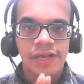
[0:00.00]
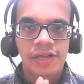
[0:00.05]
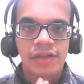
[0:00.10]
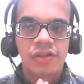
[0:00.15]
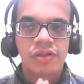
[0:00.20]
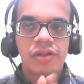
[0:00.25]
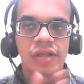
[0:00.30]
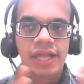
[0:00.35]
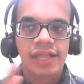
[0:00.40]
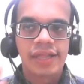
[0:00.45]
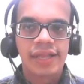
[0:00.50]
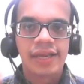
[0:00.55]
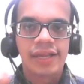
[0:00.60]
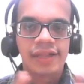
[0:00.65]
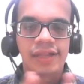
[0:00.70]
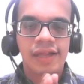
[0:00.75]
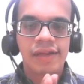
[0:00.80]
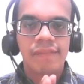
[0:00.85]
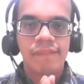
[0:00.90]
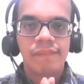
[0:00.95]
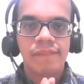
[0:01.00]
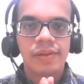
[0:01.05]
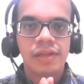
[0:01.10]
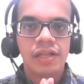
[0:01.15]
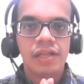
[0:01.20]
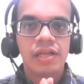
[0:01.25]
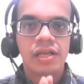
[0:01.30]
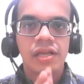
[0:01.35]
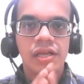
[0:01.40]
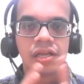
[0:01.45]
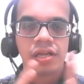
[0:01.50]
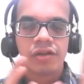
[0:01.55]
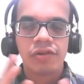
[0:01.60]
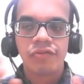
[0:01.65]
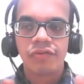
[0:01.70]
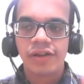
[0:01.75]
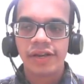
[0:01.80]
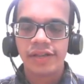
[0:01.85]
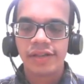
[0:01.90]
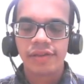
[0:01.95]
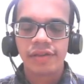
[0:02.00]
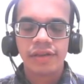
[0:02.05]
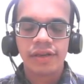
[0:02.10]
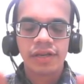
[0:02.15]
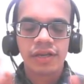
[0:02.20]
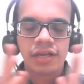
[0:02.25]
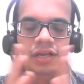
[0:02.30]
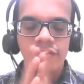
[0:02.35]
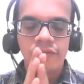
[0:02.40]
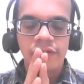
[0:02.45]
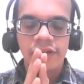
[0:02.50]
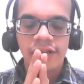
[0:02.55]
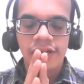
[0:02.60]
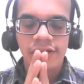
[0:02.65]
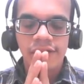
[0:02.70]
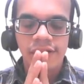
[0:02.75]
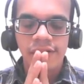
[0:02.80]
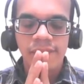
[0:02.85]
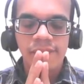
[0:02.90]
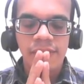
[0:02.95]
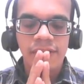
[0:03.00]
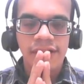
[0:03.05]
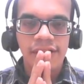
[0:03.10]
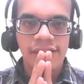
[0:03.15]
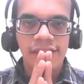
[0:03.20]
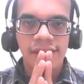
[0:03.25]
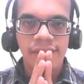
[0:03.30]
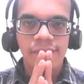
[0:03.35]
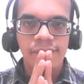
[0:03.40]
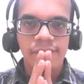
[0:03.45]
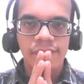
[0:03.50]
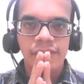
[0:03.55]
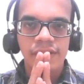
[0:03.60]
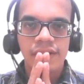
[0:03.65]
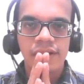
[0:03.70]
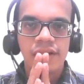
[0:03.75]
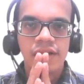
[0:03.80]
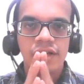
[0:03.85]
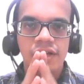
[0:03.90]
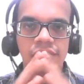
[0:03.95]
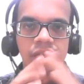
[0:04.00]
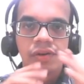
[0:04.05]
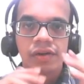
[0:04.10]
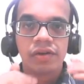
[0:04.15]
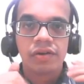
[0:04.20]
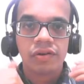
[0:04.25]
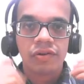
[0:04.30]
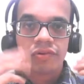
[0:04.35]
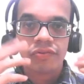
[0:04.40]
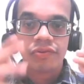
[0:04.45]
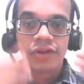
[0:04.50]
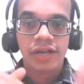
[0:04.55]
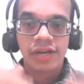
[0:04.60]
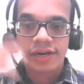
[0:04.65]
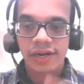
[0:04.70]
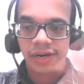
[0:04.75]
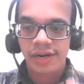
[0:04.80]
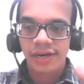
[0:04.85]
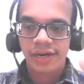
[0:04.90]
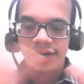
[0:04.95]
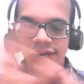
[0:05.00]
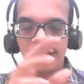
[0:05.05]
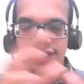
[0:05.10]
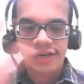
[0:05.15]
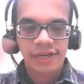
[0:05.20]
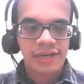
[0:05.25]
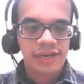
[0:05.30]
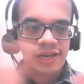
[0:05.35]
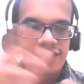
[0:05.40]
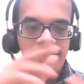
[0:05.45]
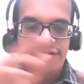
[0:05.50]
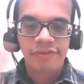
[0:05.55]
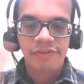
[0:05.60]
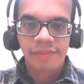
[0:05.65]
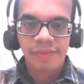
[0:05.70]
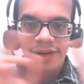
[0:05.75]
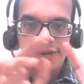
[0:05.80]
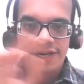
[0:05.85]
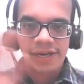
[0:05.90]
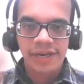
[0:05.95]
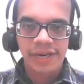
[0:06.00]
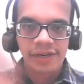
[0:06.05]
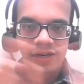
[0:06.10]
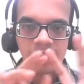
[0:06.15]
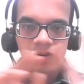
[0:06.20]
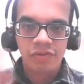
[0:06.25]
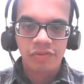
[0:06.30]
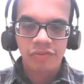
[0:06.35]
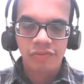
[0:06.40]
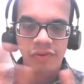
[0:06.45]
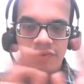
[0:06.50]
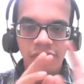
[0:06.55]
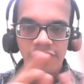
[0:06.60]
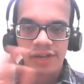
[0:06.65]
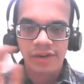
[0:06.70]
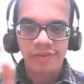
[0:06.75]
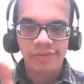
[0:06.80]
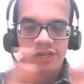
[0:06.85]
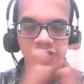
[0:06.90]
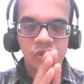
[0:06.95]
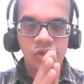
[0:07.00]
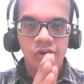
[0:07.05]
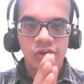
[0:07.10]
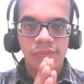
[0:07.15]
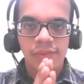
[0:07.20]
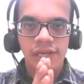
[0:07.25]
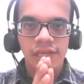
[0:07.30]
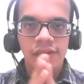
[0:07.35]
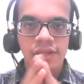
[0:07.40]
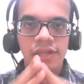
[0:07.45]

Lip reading: So, as an example, giving a simple example, we are conducting everybody data from where we are shopping.